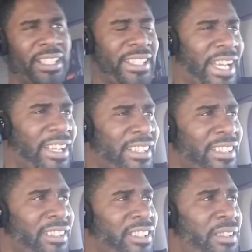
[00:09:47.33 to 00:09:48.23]
like that.
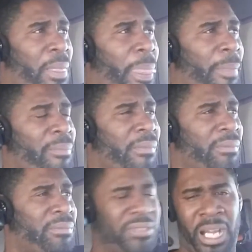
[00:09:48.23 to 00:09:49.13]

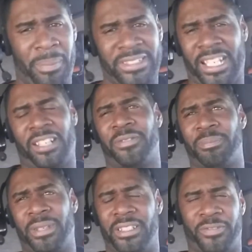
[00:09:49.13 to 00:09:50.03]
Company's not going to
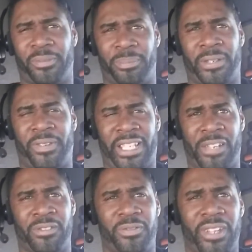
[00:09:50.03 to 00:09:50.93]
be
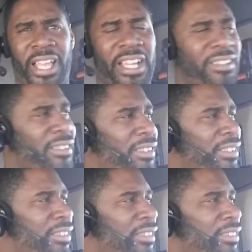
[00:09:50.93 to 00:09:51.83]
forgiven for that.
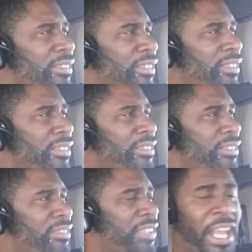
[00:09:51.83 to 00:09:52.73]

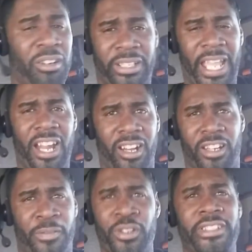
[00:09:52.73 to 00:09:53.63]
They don't care
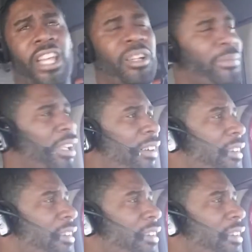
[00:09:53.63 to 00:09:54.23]
if you tell them,